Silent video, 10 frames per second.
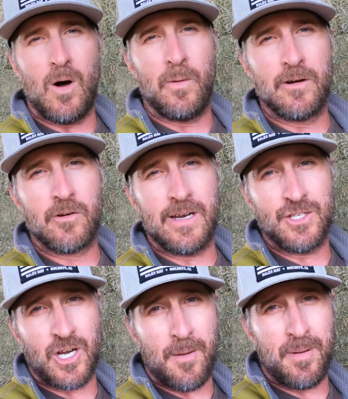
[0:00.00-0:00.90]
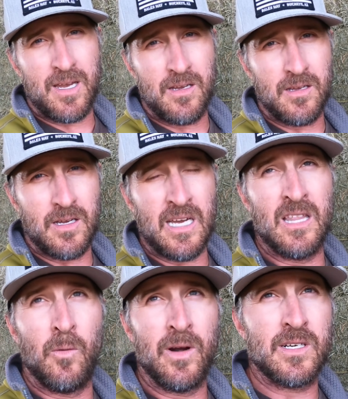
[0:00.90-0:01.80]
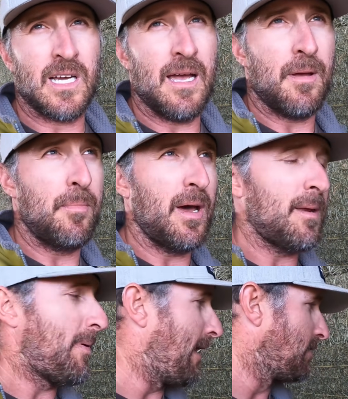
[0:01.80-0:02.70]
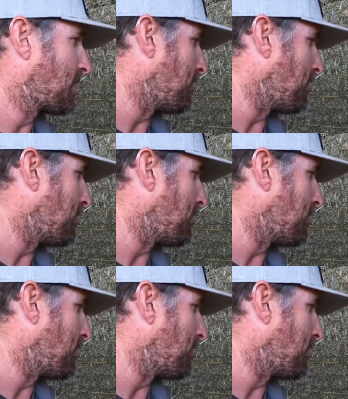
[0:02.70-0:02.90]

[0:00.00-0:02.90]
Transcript: while we were green chopping in the wintertime, a buddy baled